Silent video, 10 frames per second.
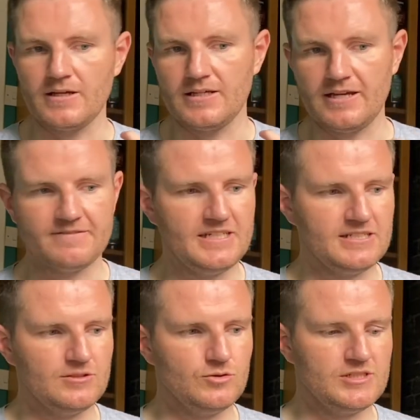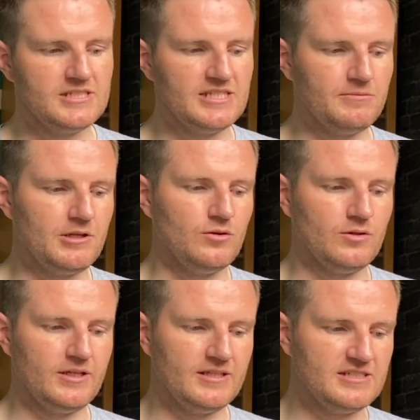give tasting notes to see what they look
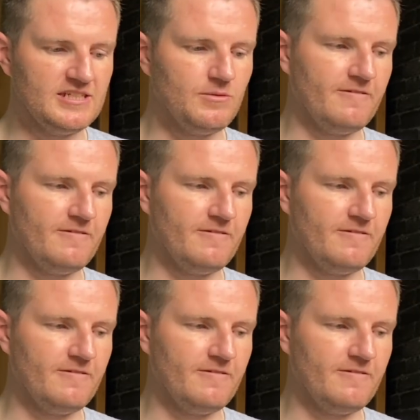like and see what I